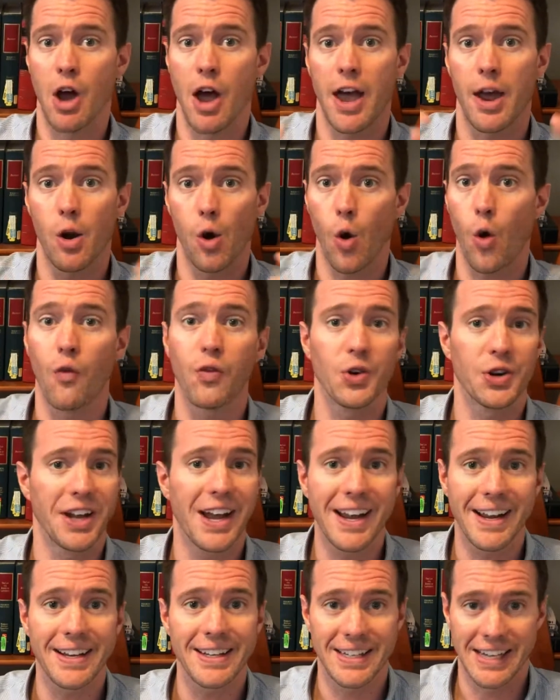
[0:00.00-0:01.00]
and
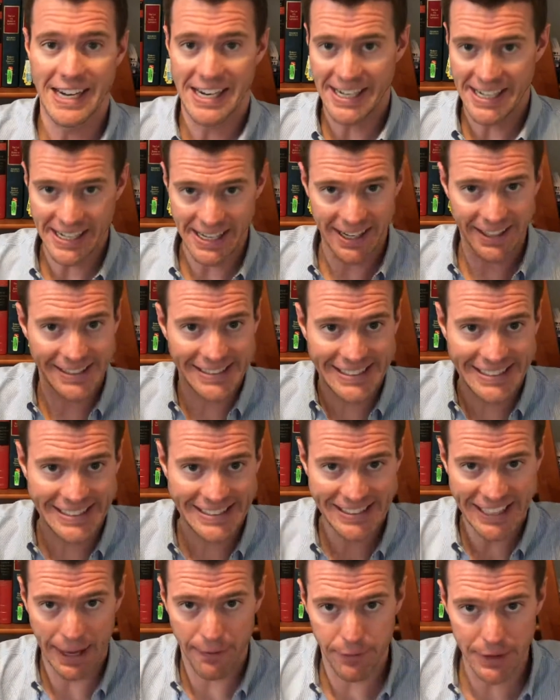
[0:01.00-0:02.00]
overnight he had
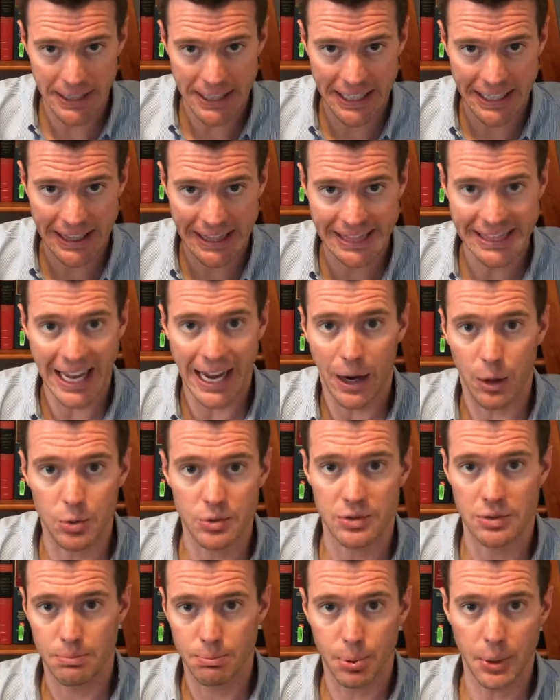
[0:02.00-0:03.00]

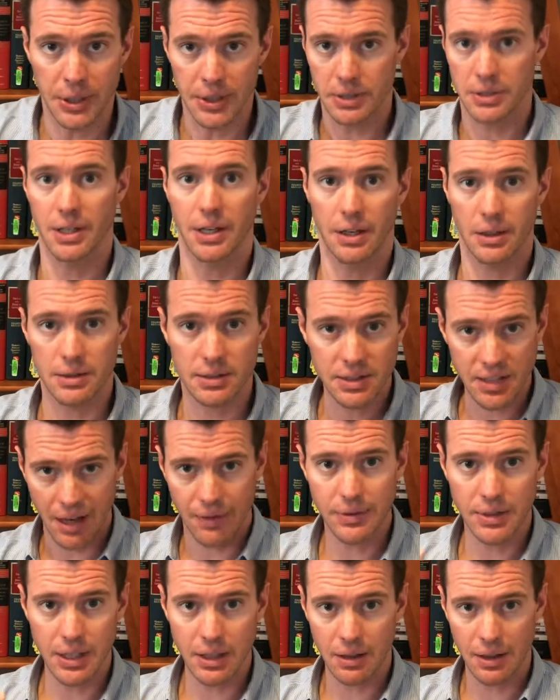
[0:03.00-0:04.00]
70,000 pre-sales,
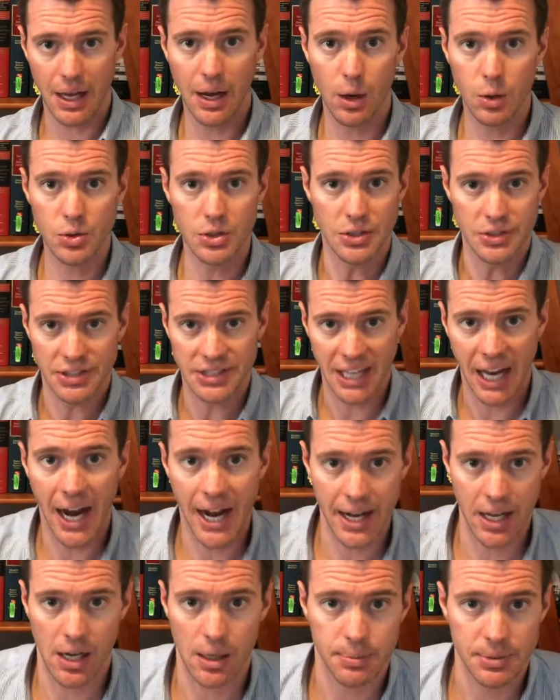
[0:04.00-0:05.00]
70,000
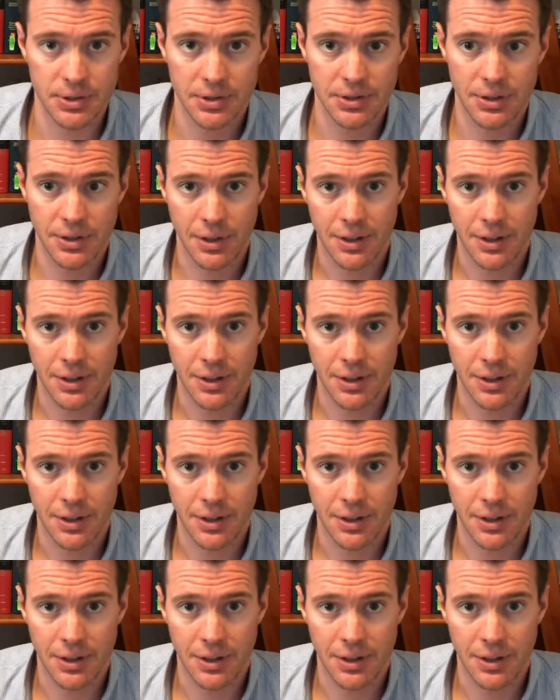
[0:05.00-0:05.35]
sign-ups.